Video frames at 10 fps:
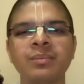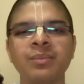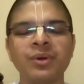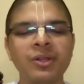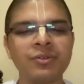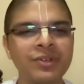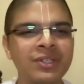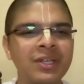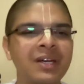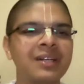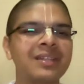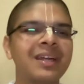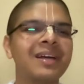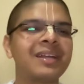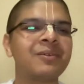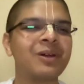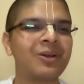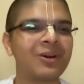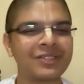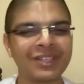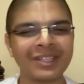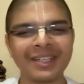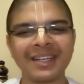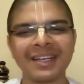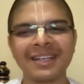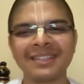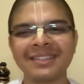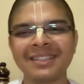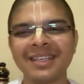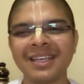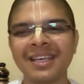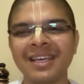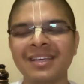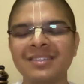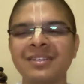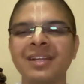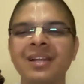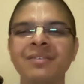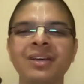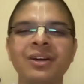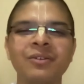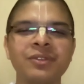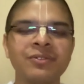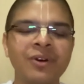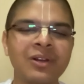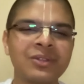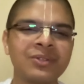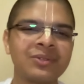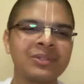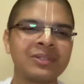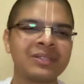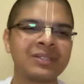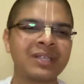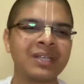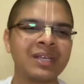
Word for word: munificent than even Lord Chaitanya, he is the deliverer of the fallen souls.